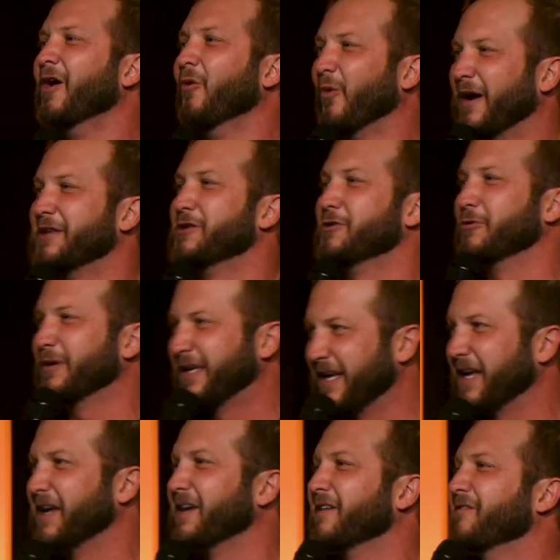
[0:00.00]
when you
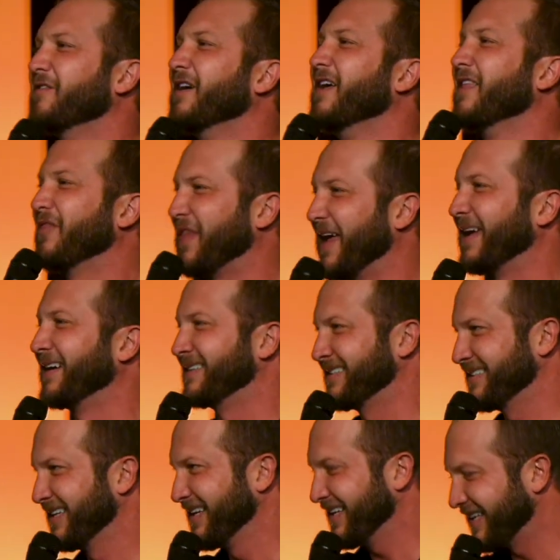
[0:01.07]
give
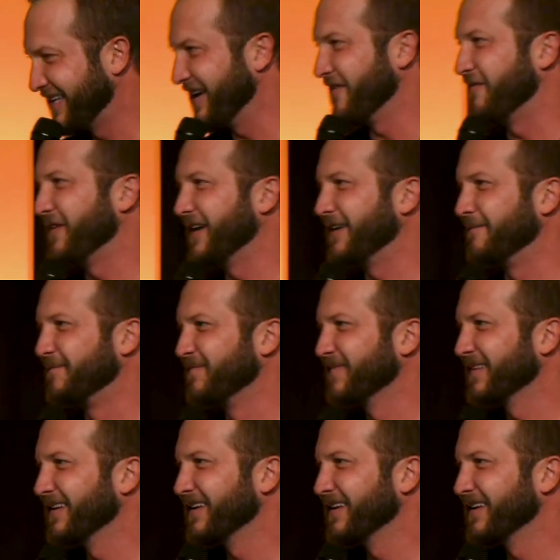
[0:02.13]
thanksgiving.